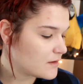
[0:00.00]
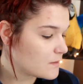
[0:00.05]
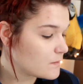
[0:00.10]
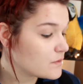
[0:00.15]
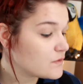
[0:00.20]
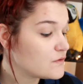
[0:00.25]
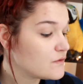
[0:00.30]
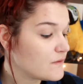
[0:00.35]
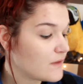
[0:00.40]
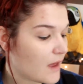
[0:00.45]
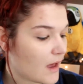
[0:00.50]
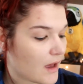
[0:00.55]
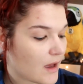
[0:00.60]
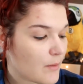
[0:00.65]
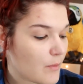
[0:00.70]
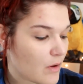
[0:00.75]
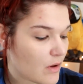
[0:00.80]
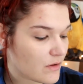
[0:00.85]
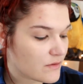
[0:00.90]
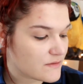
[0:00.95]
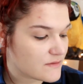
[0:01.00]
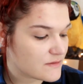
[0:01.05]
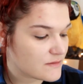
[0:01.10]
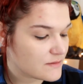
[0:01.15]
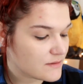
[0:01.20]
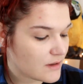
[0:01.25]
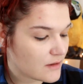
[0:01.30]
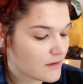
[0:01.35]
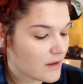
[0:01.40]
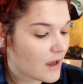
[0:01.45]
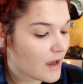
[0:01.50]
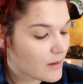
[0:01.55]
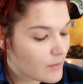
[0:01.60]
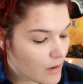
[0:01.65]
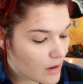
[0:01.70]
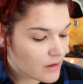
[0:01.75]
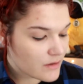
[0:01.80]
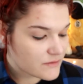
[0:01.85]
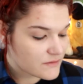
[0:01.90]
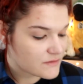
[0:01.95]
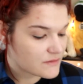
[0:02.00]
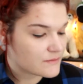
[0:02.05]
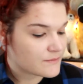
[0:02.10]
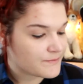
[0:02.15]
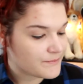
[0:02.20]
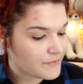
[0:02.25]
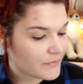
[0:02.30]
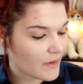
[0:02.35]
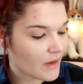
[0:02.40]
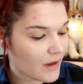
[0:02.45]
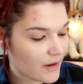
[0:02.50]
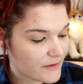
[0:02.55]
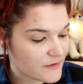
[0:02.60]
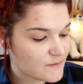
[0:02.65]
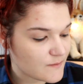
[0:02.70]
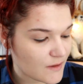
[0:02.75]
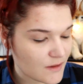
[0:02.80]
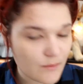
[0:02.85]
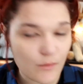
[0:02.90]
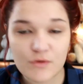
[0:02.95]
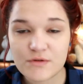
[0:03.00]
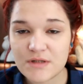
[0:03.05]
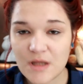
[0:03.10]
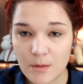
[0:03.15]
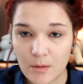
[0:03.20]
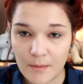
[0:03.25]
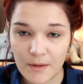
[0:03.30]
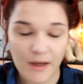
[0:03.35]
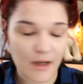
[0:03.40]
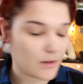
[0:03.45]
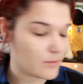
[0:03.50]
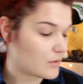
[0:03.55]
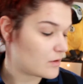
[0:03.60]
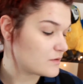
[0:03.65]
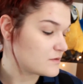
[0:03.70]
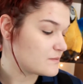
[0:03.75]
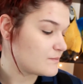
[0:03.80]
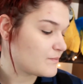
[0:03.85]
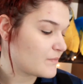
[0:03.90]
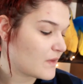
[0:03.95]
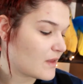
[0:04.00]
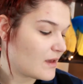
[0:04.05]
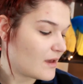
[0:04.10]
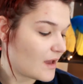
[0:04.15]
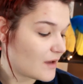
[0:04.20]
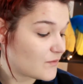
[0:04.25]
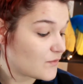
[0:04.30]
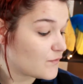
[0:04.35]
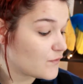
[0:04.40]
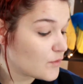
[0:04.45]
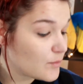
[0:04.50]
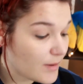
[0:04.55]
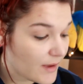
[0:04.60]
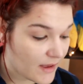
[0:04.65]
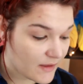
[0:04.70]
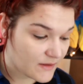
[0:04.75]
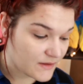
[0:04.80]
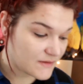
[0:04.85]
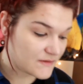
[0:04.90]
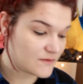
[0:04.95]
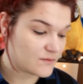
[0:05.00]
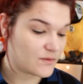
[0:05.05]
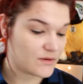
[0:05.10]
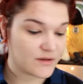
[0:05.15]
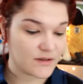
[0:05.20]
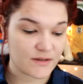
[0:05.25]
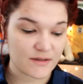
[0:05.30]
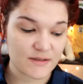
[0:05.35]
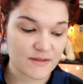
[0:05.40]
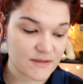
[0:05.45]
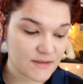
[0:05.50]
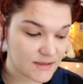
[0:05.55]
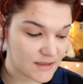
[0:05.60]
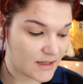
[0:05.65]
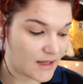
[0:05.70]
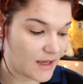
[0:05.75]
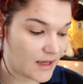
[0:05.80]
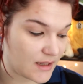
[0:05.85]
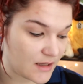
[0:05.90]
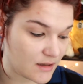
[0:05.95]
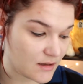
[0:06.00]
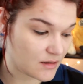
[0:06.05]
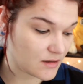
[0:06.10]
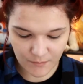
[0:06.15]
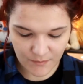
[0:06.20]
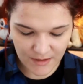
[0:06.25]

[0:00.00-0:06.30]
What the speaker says: Then we'll do the eyeballs. Now the eyeballs, I spend the most time on my eyeballs. I have a few palettes with us today.